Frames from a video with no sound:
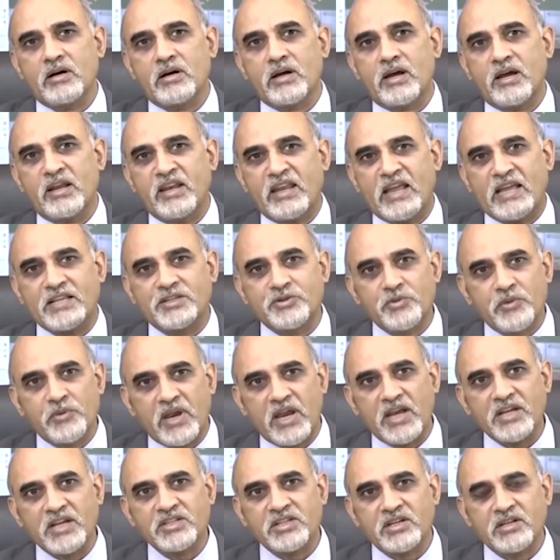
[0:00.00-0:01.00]
an
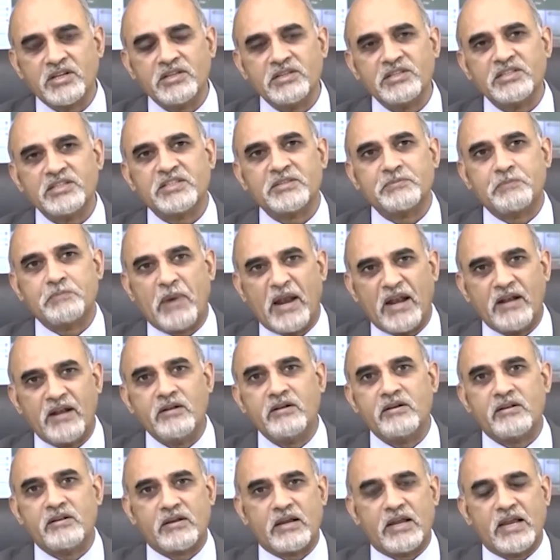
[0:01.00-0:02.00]
education
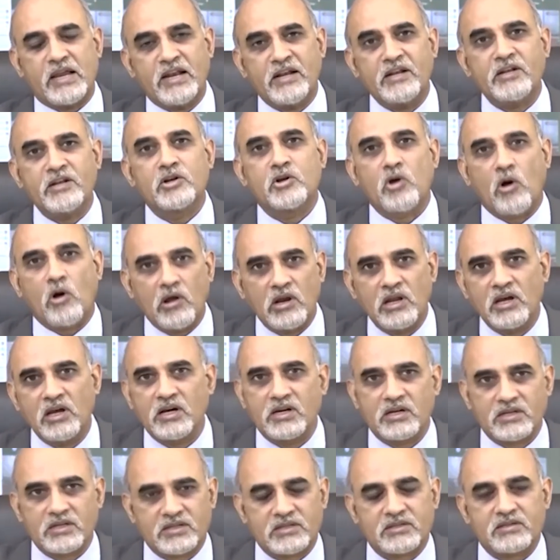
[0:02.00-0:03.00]
spent in
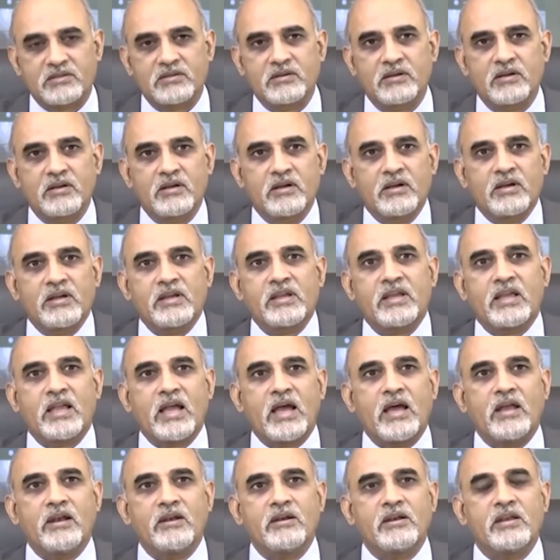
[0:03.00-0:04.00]
dollars
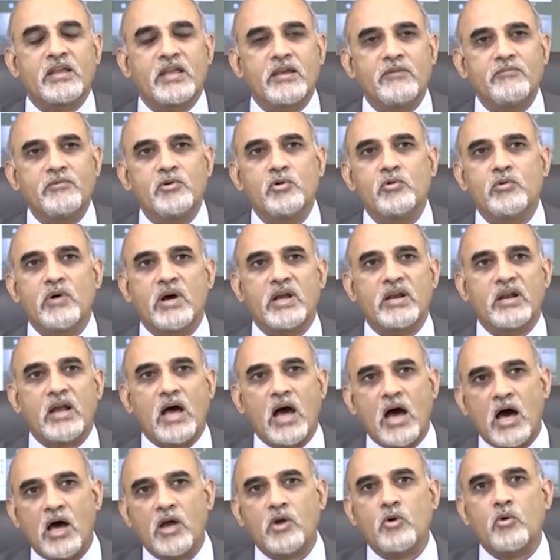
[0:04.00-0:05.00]
can give you an
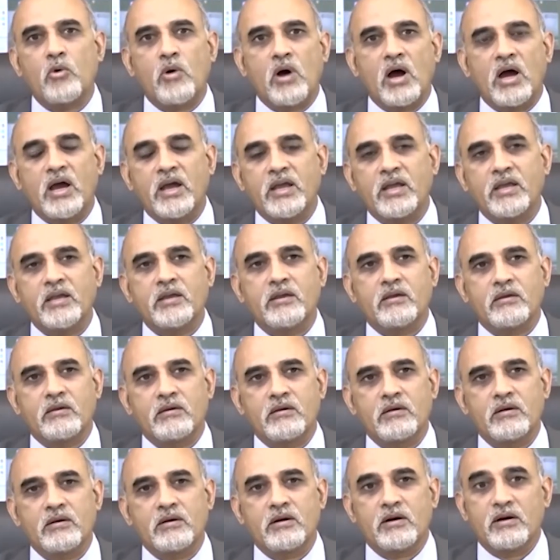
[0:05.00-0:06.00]
ROI,
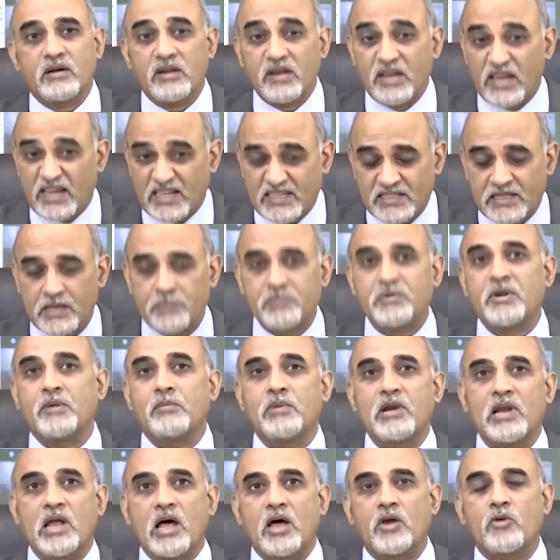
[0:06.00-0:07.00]
an
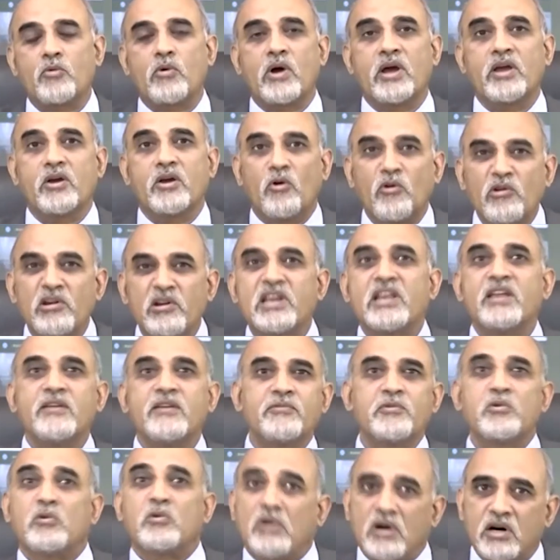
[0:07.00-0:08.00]
acceptable ROI only
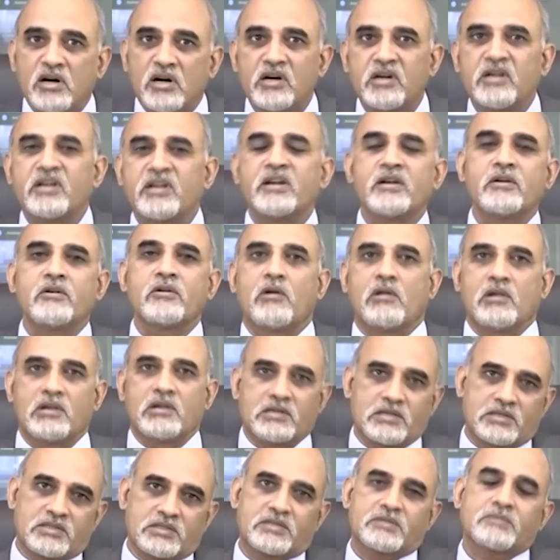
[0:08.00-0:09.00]
if you earn in
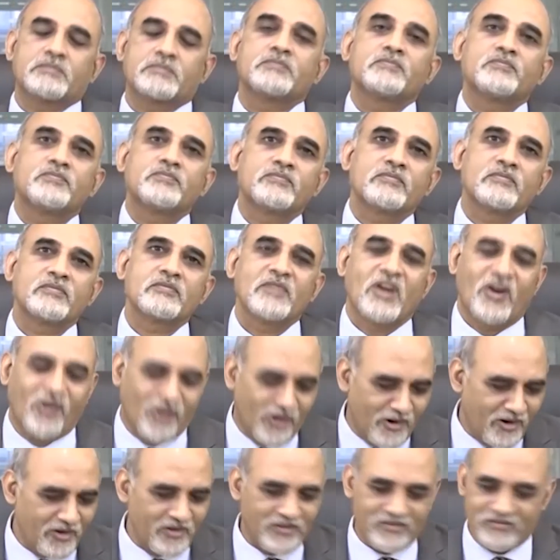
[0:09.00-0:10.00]
dollars,
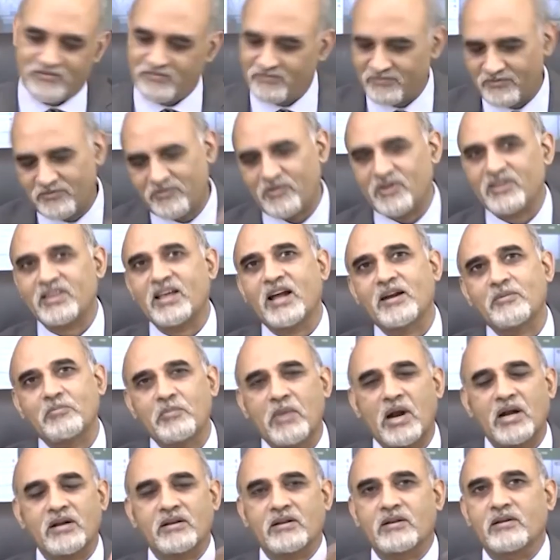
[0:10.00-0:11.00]
or for that
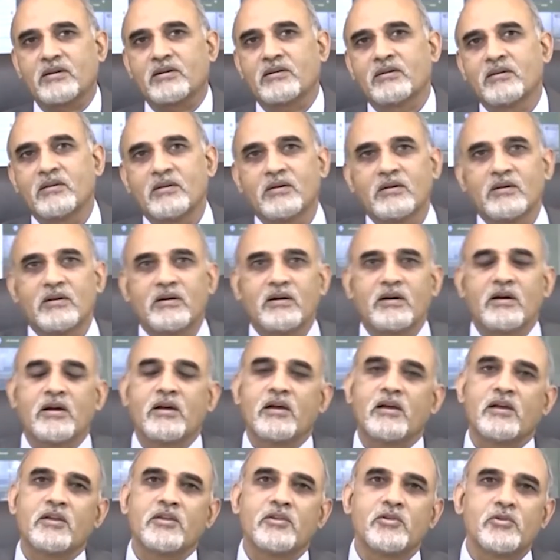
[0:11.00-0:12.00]
matter,
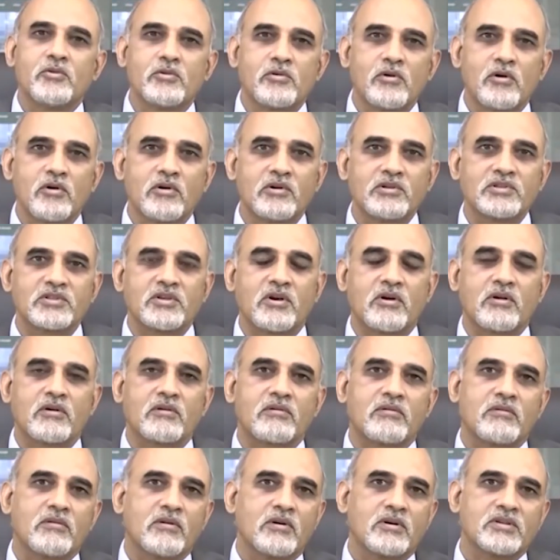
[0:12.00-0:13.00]
euros
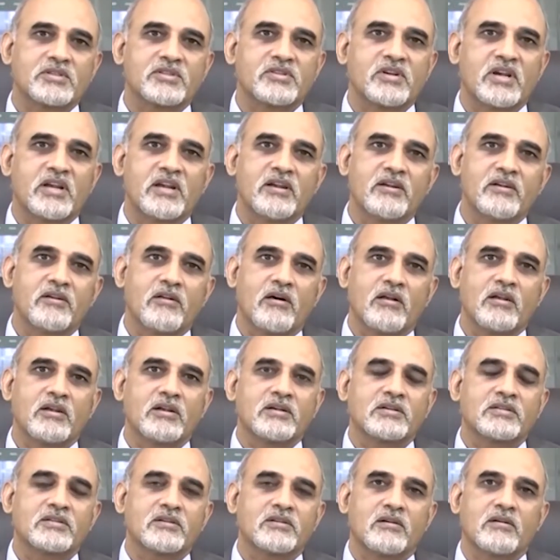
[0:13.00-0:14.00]
or Australian
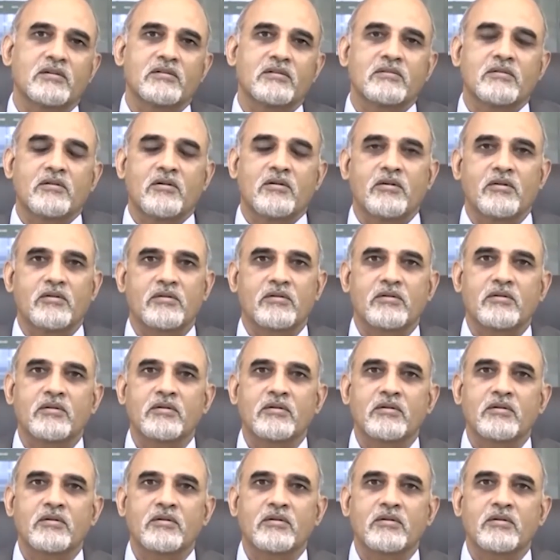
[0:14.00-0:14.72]
dollars or